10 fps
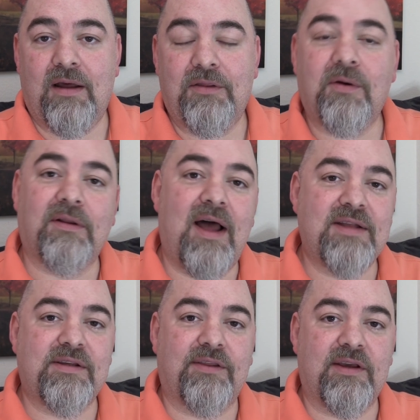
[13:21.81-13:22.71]
There are
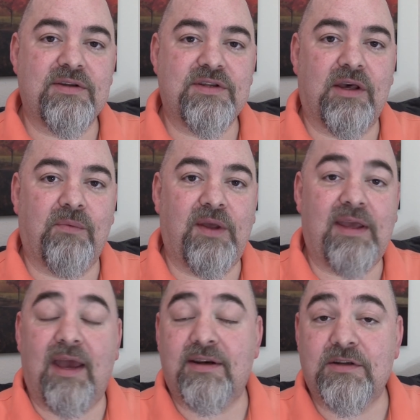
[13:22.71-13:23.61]
lots of things that we
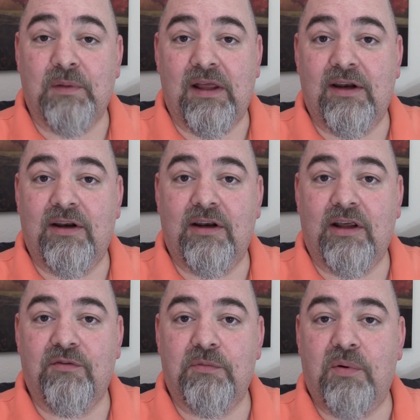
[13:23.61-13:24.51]
can't explain at any
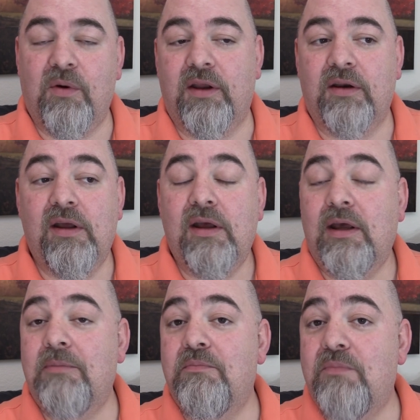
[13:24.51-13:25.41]
given point.
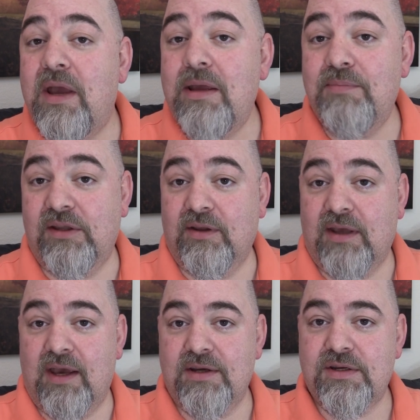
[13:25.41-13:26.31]
It may be the
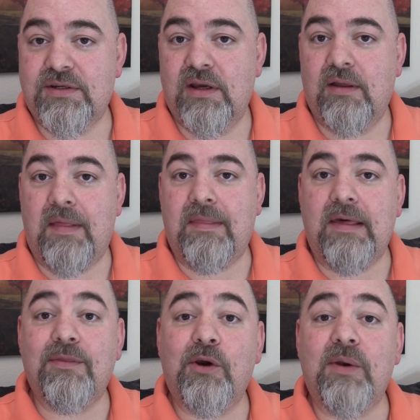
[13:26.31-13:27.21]
case
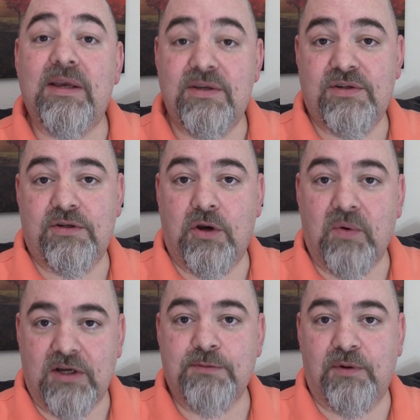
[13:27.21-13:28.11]
that there is
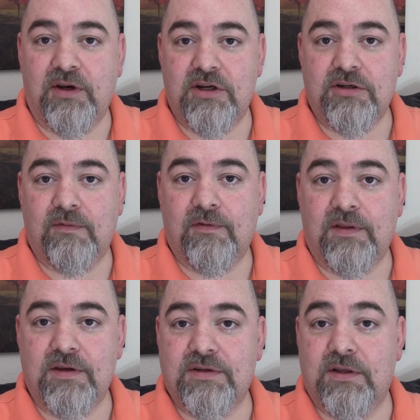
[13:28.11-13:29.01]
no explanation for
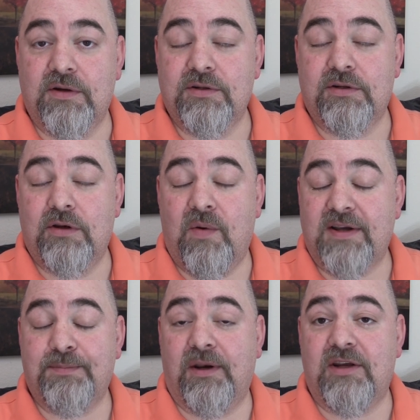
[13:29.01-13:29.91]
this. There's no
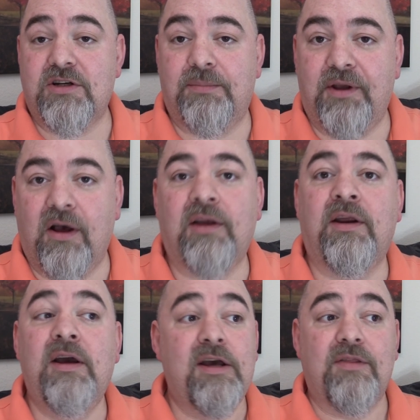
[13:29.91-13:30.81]
explanation
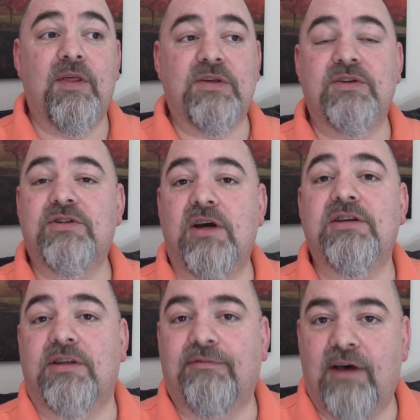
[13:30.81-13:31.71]
beyond, this is
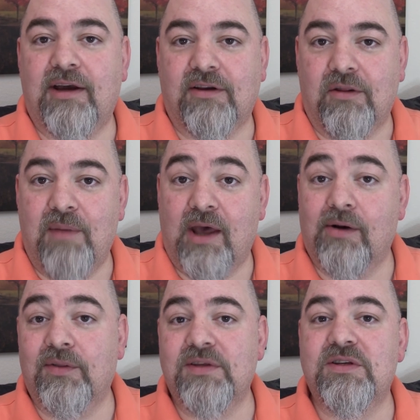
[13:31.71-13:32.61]
just the fact of the
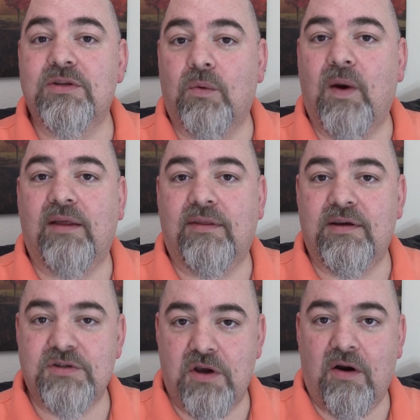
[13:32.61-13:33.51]
matter. This is the way
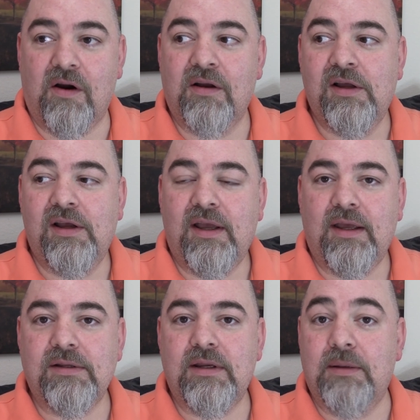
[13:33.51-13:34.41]
things are.
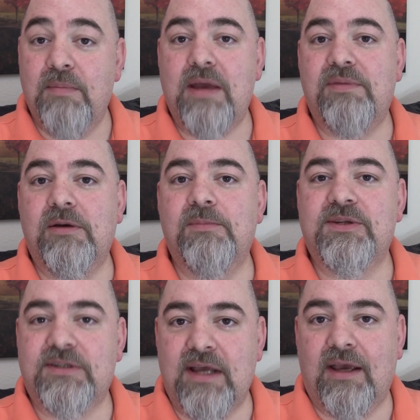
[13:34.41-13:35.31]
It may be a
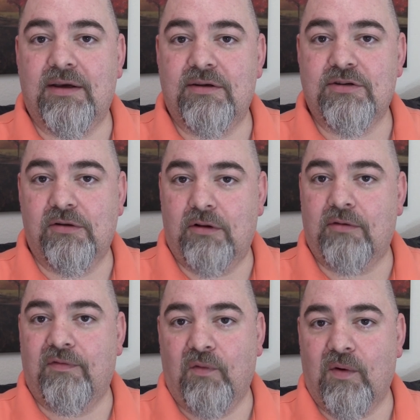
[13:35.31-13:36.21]
mistake to
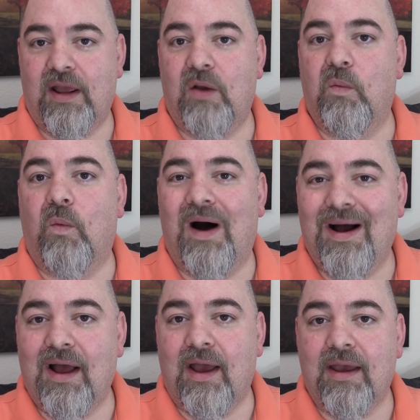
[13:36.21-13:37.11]
look for a
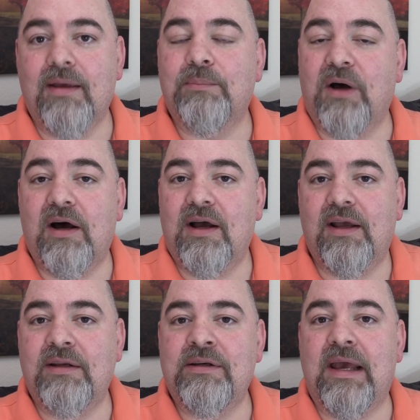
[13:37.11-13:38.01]
why
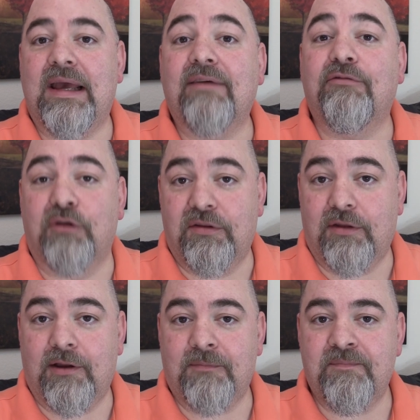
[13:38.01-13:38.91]
behind
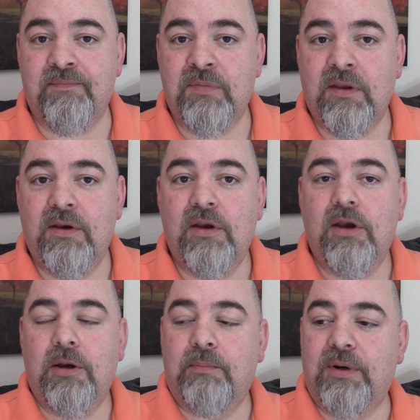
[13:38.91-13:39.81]
everything.
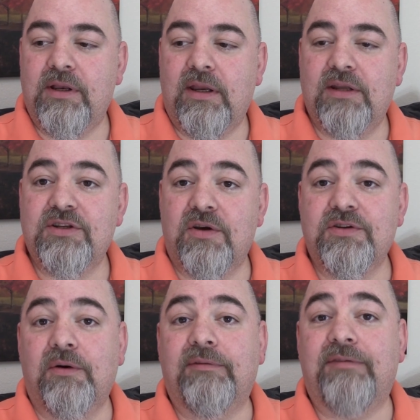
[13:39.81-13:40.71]
But it's
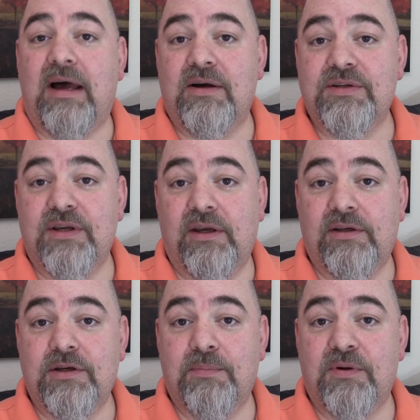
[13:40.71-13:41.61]
also a
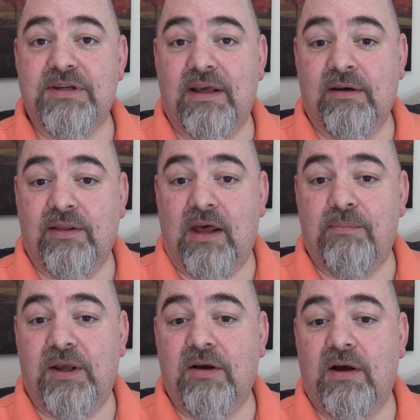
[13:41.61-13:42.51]
fallacy to pretend
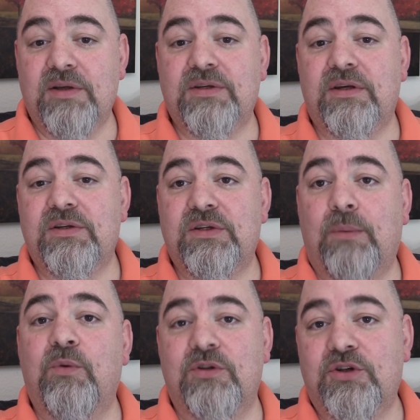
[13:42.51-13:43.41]
that because
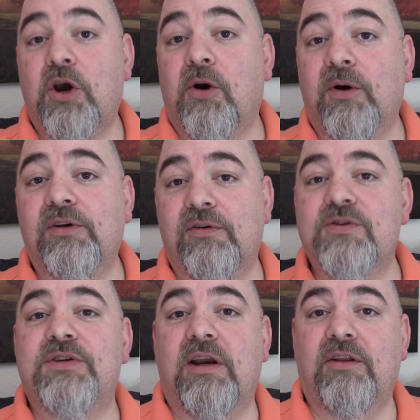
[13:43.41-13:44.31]
someone's current
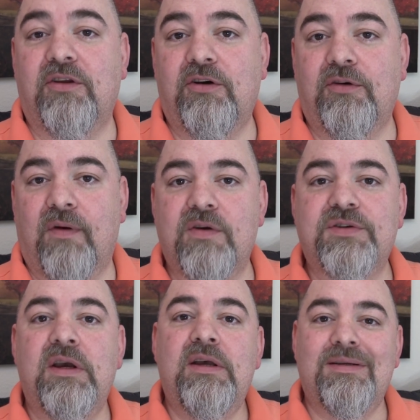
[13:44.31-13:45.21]
understanding of the
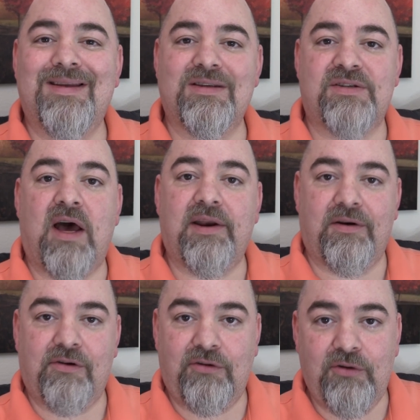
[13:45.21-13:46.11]
universe does not
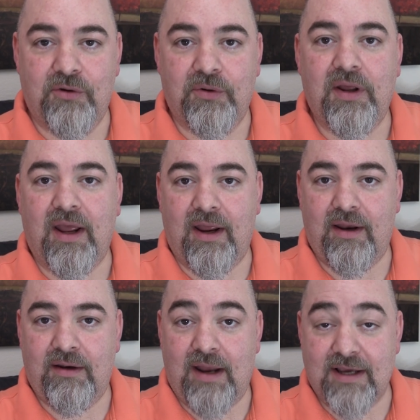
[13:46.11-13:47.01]
include
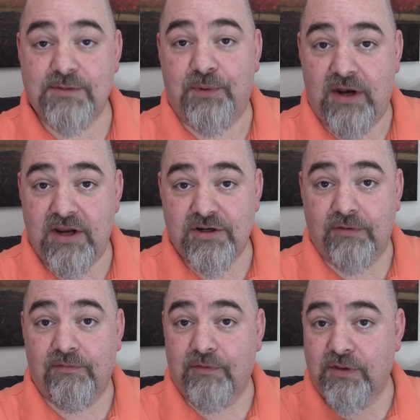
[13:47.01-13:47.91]
an
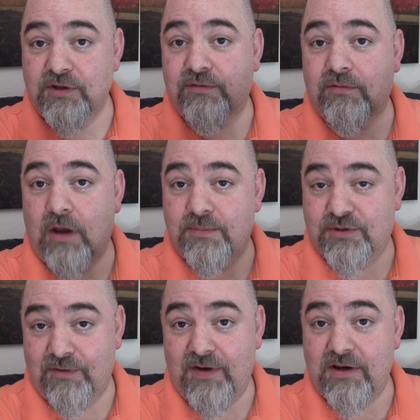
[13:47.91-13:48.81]
explanation for this
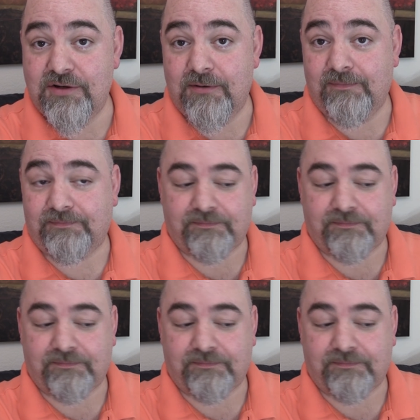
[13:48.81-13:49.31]
observation,